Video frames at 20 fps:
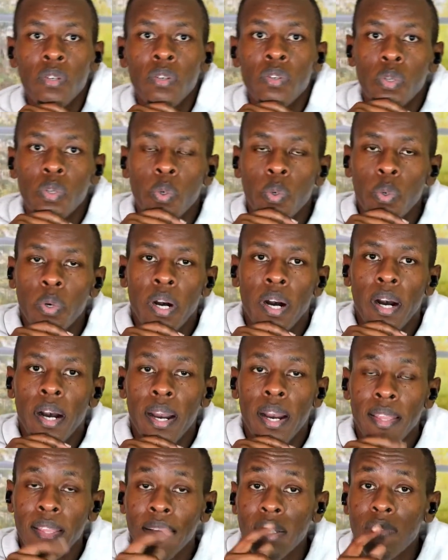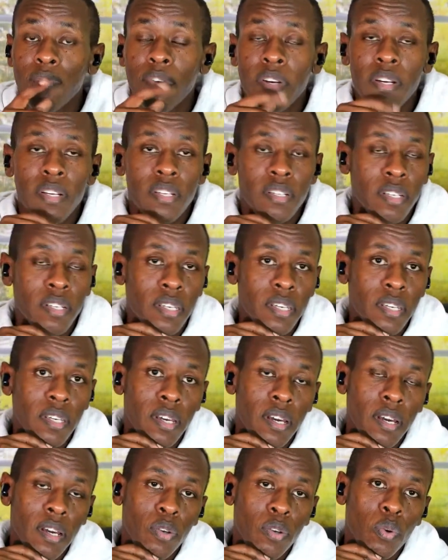So and that's very tricky.
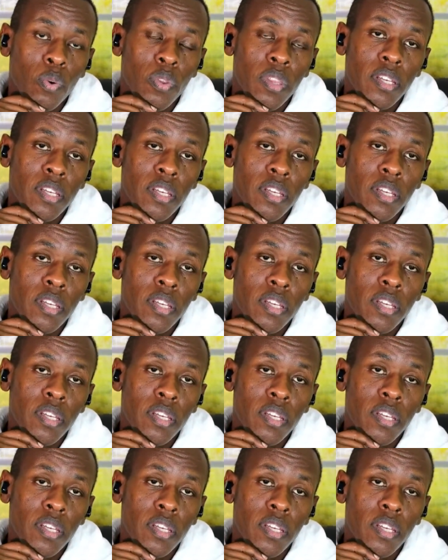You know,